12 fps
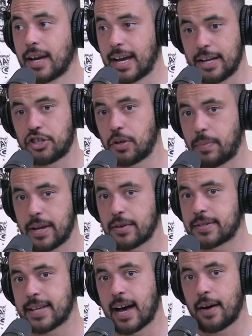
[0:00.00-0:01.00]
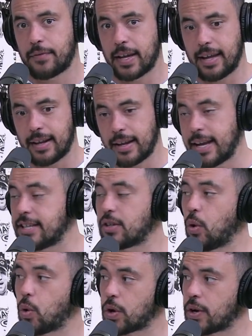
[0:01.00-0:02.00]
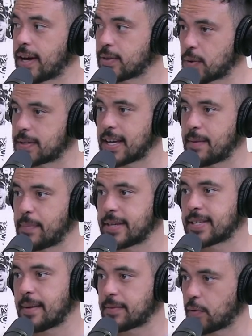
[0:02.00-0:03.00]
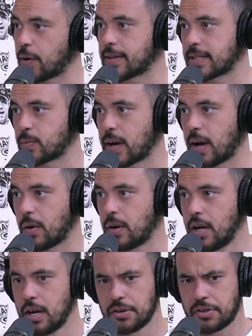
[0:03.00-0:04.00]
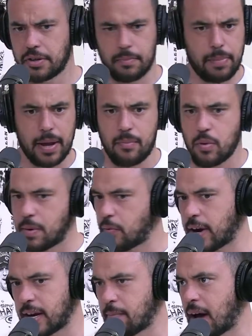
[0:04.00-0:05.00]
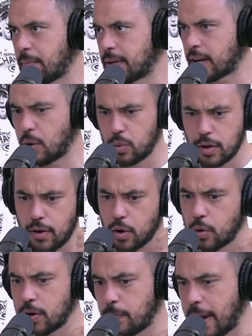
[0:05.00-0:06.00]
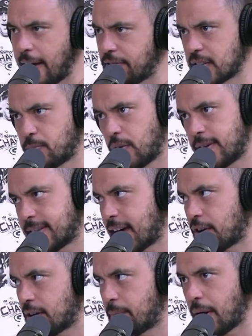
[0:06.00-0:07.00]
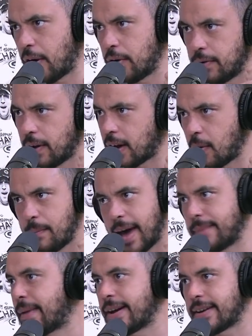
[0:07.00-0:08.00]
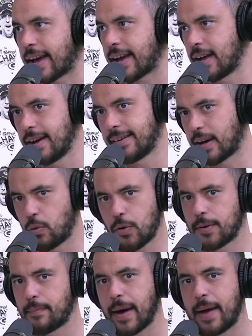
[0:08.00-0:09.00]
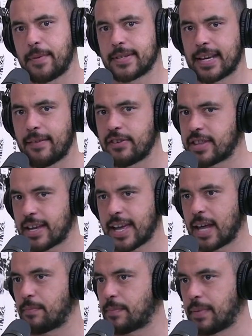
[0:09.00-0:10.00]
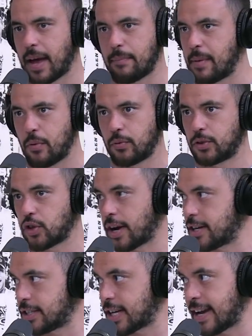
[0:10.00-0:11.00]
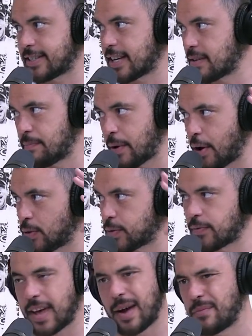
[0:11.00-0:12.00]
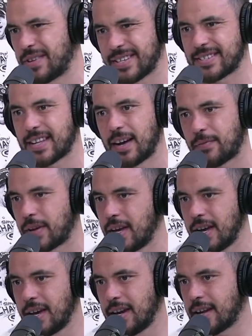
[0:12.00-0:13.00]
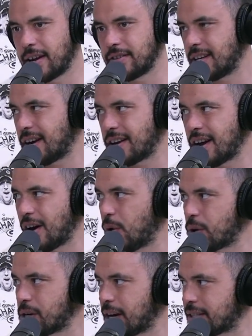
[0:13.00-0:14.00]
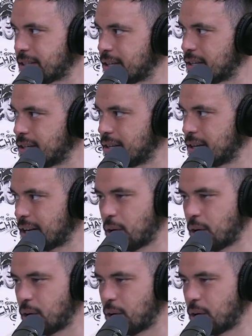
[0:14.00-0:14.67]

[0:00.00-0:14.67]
He lets you be yourself. He used to organise all the team piss-ups for us as well. So the people will be ringing him up. They're like, you got all your Panthers boys out on the boat, on Mad Monday. Mm-hmm. We were in papers and everything, had people trying to chase us in boats with cameras and stuff. And he goes, yeah, I know, I organised it. And I